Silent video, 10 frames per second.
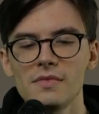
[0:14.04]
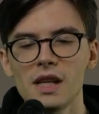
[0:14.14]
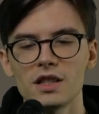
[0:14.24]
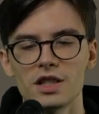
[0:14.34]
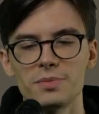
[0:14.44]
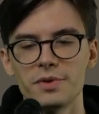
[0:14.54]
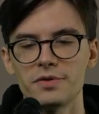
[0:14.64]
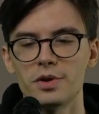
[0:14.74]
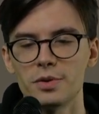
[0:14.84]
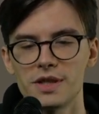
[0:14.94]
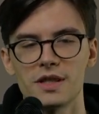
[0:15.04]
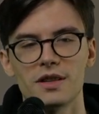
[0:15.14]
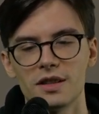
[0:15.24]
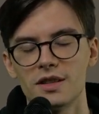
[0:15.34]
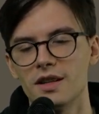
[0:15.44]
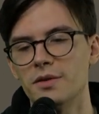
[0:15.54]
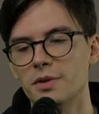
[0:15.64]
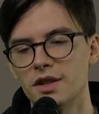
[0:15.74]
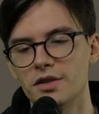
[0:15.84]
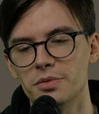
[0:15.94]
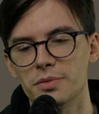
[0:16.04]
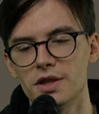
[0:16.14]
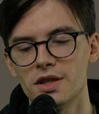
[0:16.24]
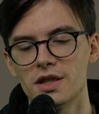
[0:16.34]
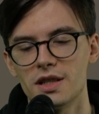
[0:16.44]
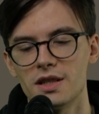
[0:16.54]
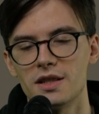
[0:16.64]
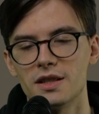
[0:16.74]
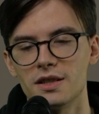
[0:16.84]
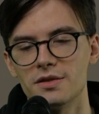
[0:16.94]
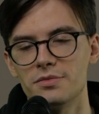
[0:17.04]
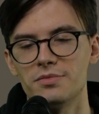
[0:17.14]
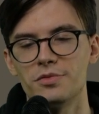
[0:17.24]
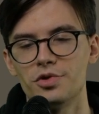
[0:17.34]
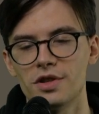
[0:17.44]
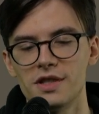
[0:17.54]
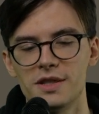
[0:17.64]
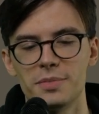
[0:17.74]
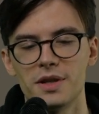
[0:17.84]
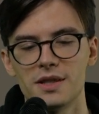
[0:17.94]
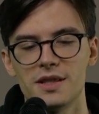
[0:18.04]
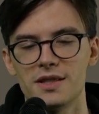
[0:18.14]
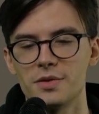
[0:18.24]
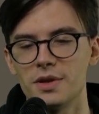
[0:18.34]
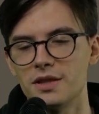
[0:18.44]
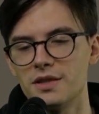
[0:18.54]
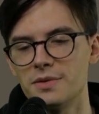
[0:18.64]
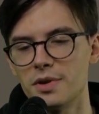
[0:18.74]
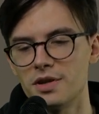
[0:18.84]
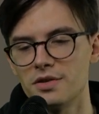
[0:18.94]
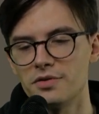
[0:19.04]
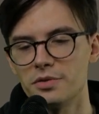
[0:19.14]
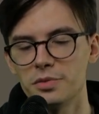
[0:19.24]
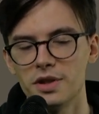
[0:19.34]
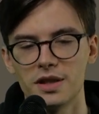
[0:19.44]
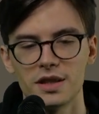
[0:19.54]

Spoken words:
Just before we start, I wanted to mention that the trust space is quite special for me.